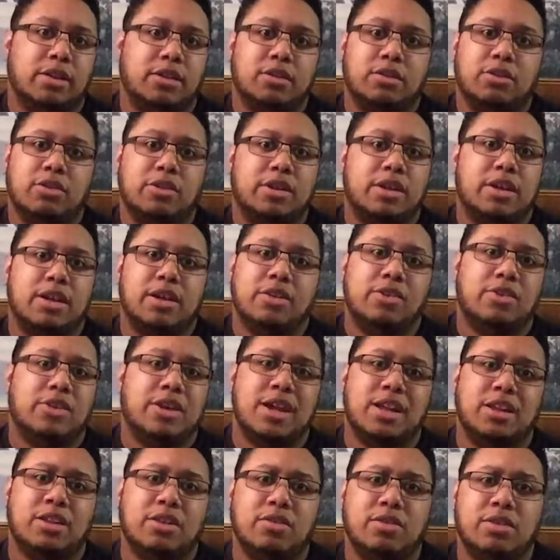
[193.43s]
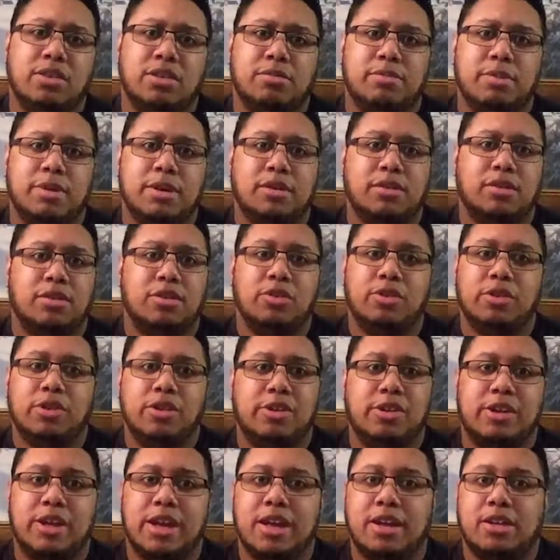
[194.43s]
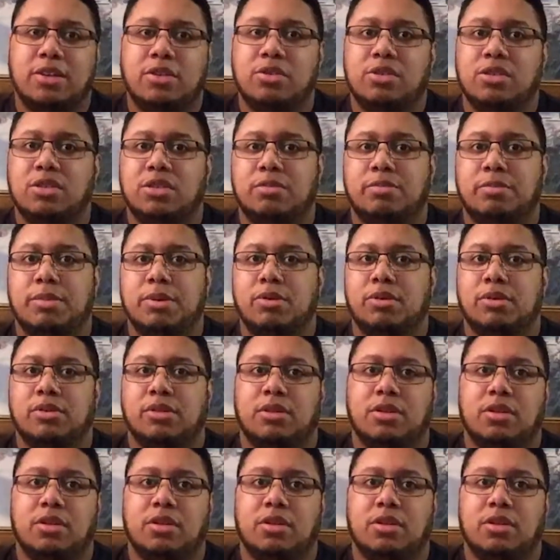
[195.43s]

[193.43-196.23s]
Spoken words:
You can't do this business. You can't do this business.